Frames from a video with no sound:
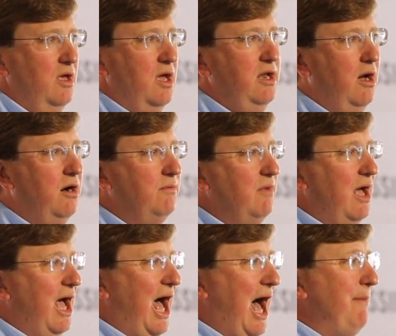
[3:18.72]
Now,
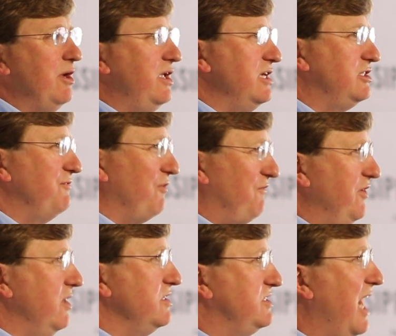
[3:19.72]
I'm against it for
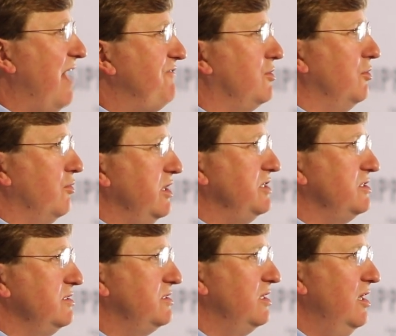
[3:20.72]
philosophical
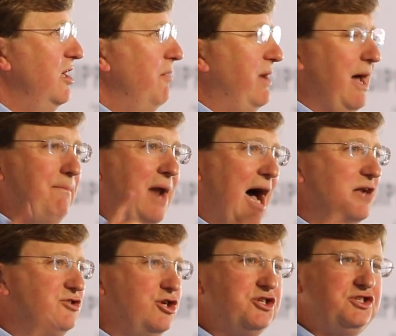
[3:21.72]
reasons, but I'm
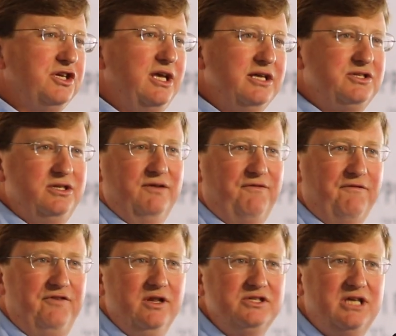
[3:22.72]
not just against it for
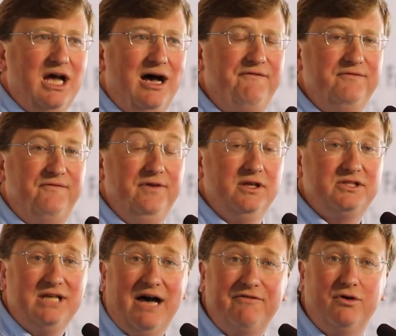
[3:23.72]

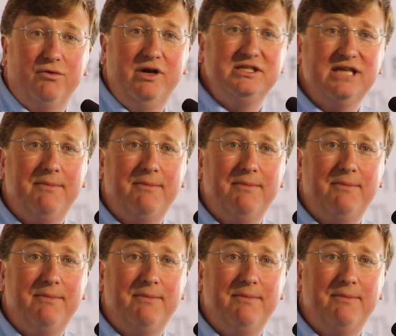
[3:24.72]
philosophical reasons.